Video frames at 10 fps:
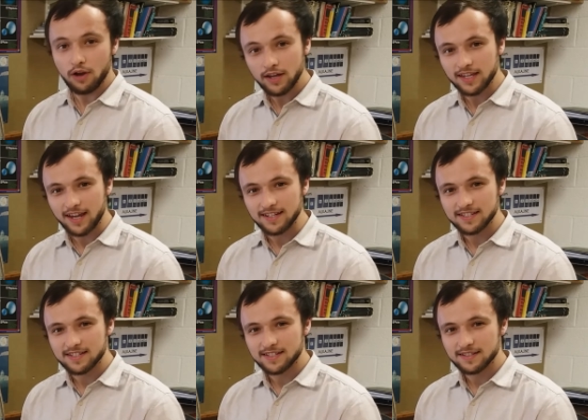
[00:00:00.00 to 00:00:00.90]
Light
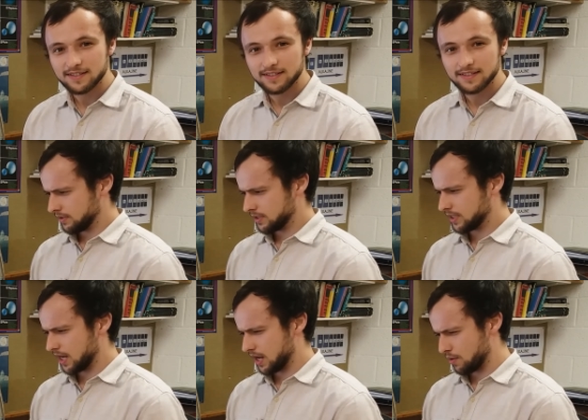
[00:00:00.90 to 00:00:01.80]
gates.
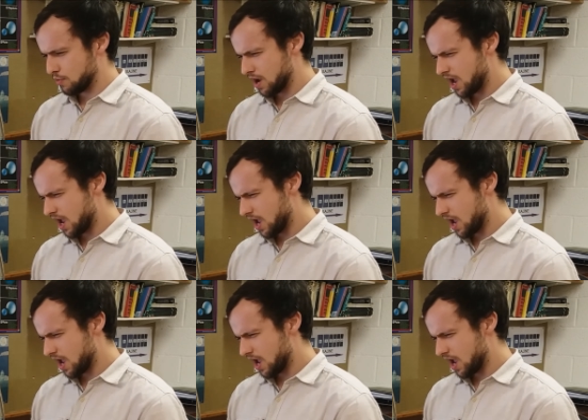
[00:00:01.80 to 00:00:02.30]
Say what?